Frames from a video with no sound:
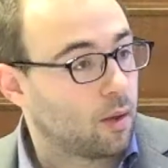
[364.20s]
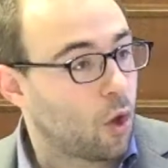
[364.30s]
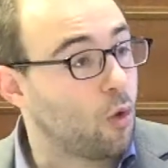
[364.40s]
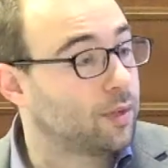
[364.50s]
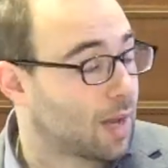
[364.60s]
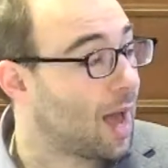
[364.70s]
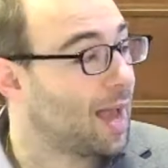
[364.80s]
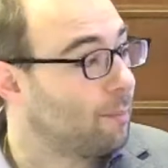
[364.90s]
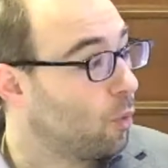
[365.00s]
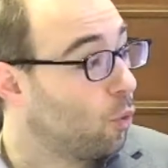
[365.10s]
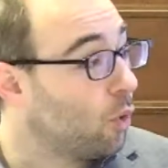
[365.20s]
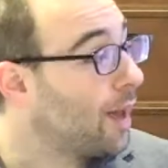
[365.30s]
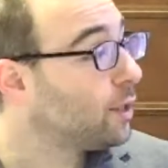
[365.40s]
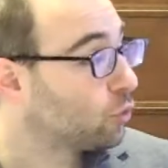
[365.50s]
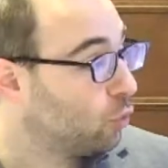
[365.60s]
Over time, all
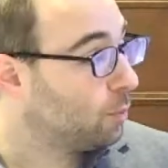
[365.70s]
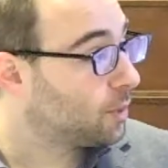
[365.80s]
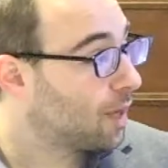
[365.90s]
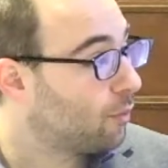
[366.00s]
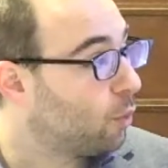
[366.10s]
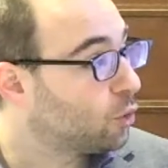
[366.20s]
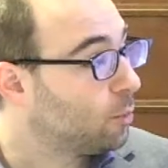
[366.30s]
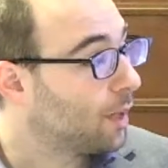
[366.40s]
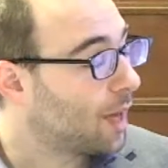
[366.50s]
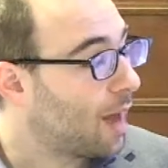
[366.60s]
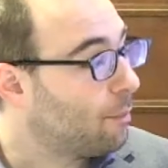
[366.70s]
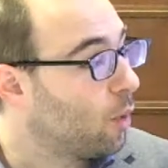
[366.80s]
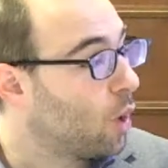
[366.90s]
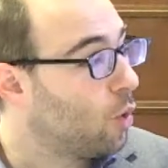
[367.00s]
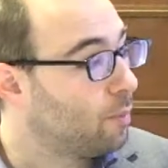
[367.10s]
age groups have also become
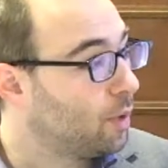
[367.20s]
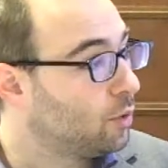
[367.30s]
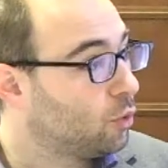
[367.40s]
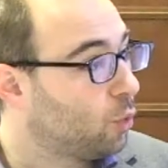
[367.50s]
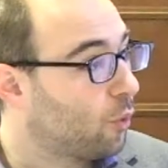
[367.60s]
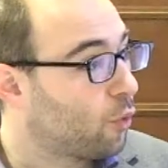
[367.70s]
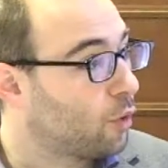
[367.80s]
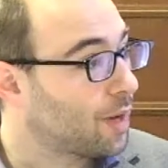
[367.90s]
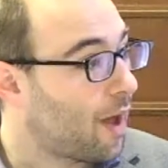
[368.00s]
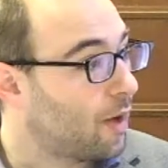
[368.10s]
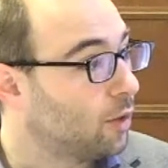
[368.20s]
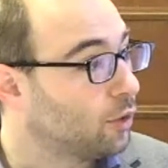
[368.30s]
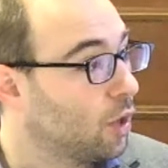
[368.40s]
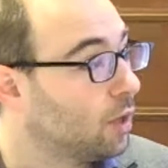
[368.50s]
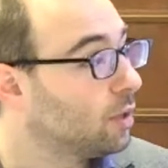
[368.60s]
more open to authoritarian
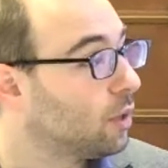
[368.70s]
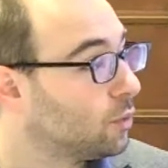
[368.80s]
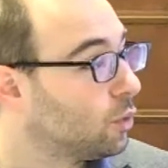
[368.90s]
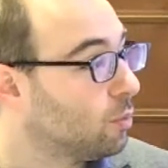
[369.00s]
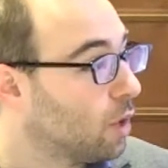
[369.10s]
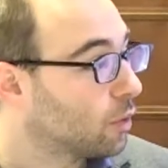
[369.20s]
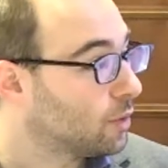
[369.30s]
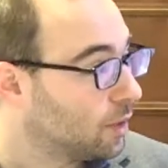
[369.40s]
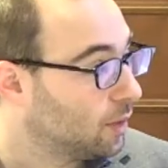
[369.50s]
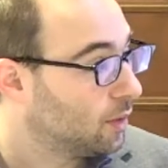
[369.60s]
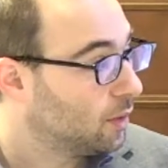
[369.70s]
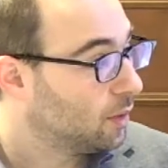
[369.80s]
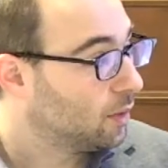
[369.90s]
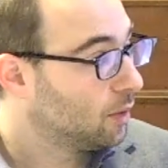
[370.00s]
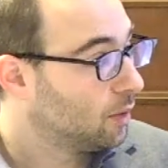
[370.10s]
alternatives to democracy.
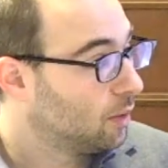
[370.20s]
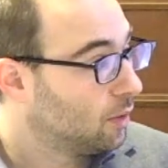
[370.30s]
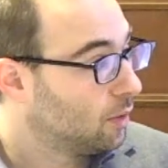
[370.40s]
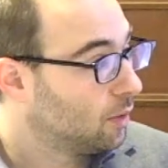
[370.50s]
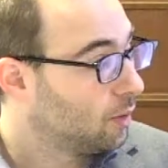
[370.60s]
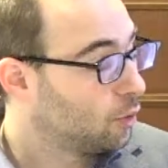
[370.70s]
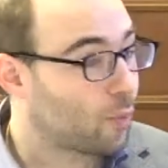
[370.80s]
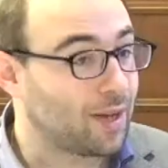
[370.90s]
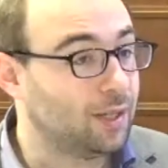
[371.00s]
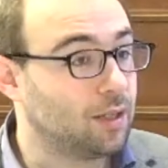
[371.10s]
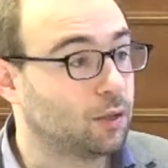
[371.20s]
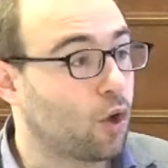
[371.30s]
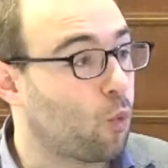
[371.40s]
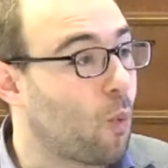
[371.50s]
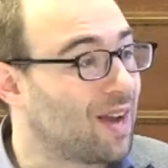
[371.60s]
20 years
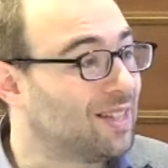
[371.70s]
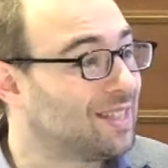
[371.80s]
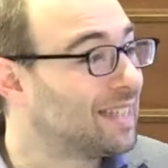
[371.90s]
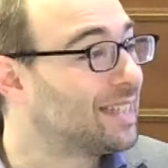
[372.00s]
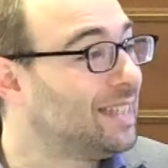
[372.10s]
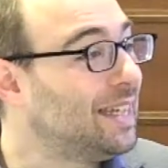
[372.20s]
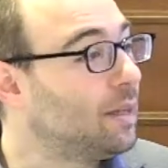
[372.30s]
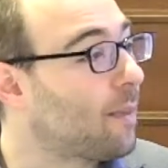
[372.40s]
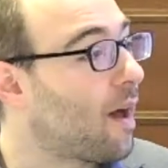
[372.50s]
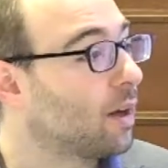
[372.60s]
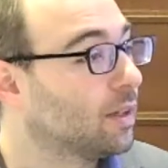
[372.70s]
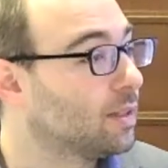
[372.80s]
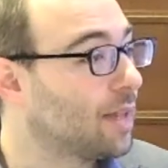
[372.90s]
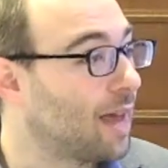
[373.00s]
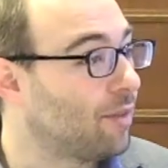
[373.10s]
ago, 1 in 16 Americans
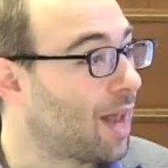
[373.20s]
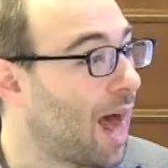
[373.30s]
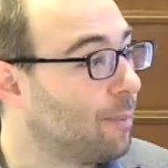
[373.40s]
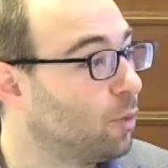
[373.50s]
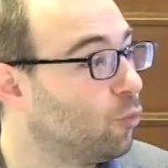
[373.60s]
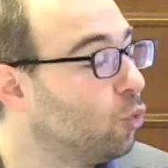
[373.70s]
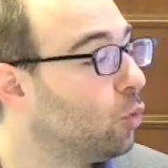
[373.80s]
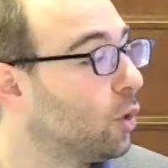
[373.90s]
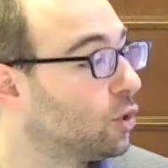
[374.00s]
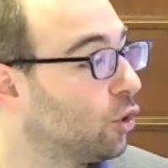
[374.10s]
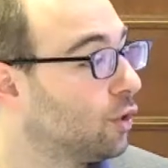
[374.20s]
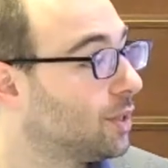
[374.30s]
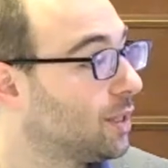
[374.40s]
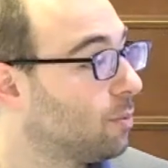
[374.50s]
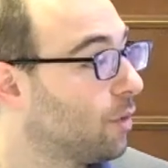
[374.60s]
said that army rule was a good
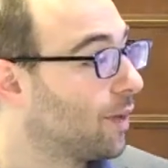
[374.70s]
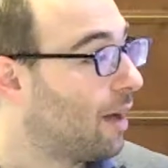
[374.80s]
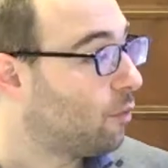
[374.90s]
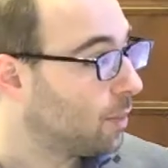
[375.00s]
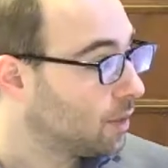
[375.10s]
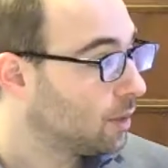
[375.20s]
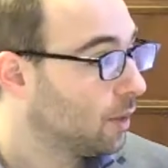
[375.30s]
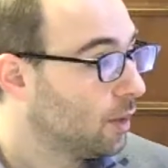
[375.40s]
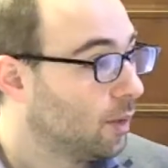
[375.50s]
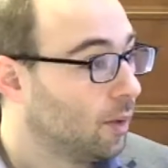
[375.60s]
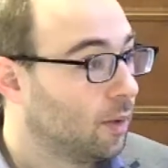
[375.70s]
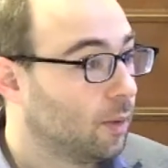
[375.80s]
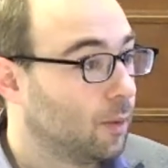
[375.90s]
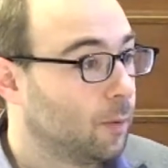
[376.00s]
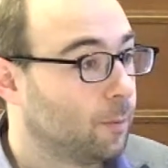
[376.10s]
system of government.
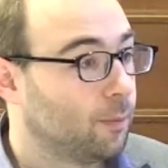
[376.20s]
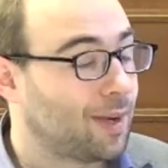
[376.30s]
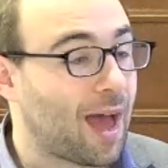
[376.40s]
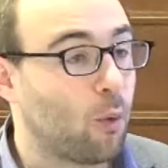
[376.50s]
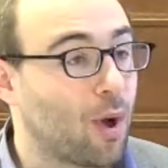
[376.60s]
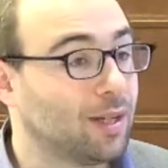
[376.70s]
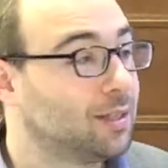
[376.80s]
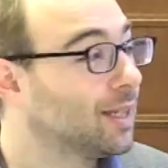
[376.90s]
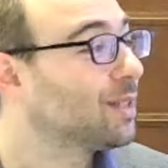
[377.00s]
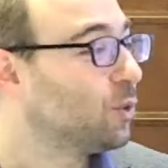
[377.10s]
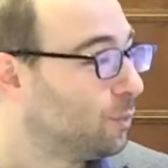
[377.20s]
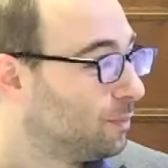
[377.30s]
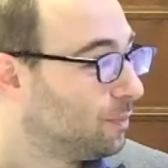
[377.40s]
Now 1 in 6 do.